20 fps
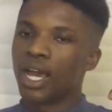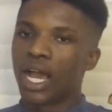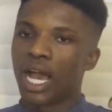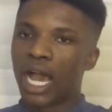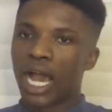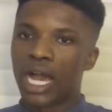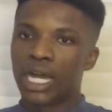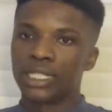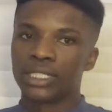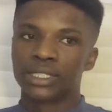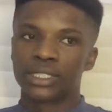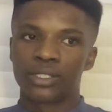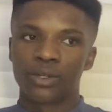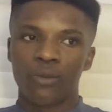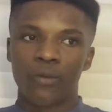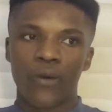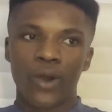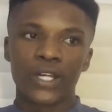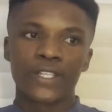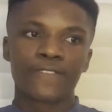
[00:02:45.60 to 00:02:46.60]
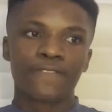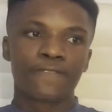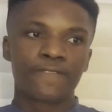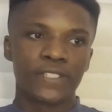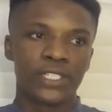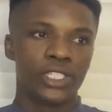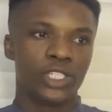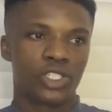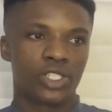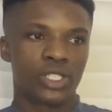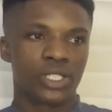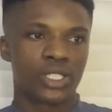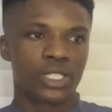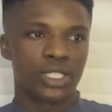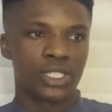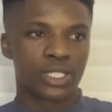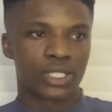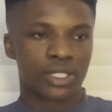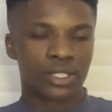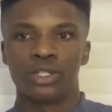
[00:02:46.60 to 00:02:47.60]
and what finishes
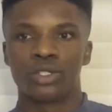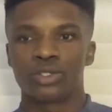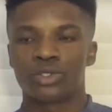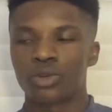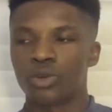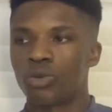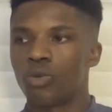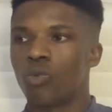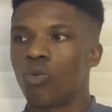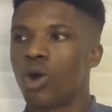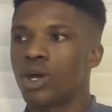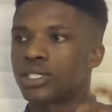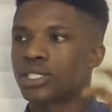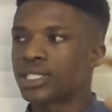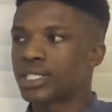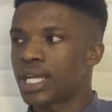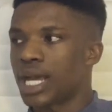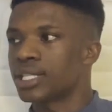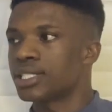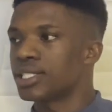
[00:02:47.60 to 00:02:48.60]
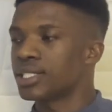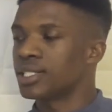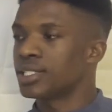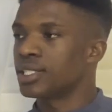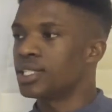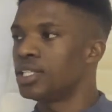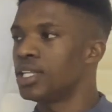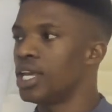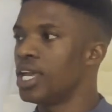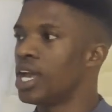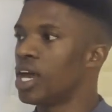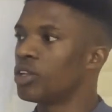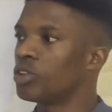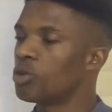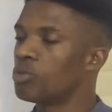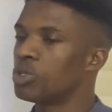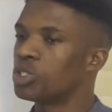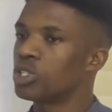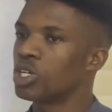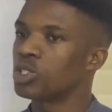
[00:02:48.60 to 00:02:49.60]
it. So what starts it in AI
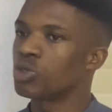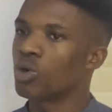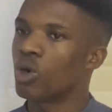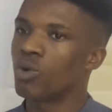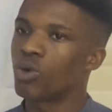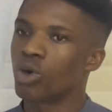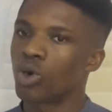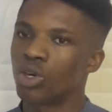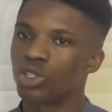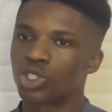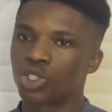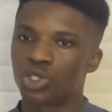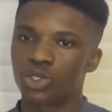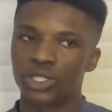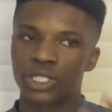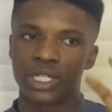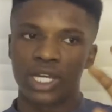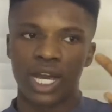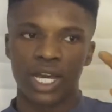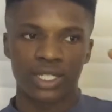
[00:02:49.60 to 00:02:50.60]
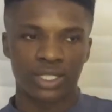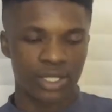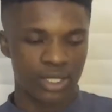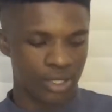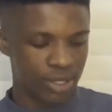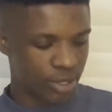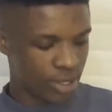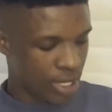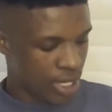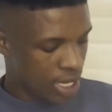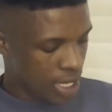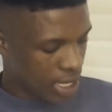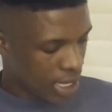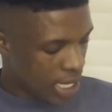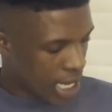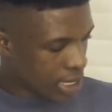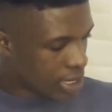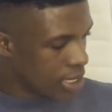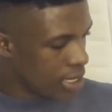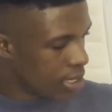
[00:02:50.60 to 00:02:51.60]
automation is what we call triggers.
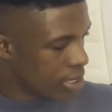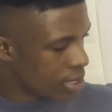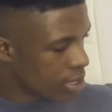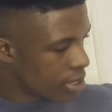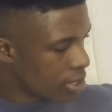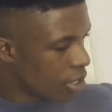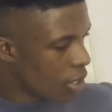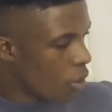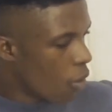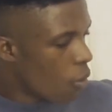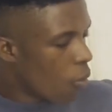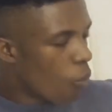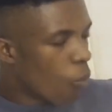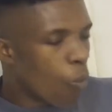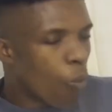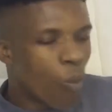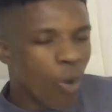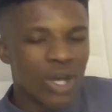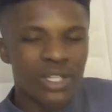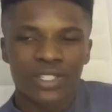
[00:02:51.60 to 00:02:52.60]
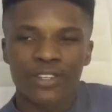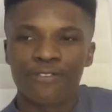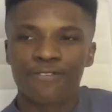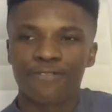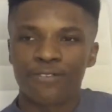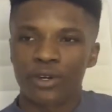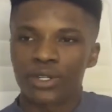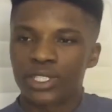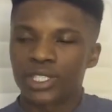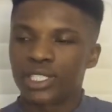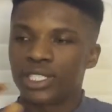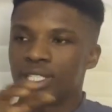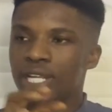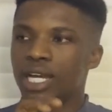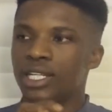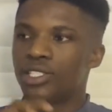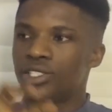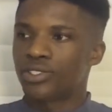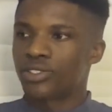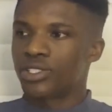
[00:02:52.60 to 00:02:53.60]
That is, what's the first thing
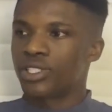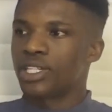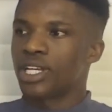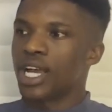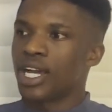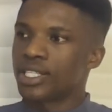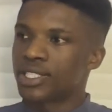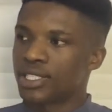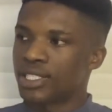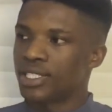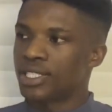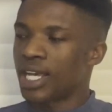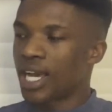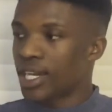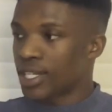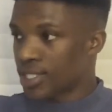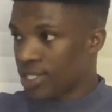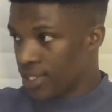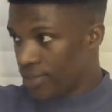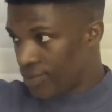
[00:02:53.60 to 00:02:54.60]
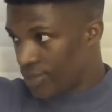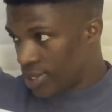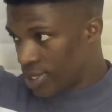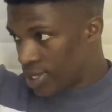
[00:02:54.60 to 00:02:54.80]
that triggers these activities?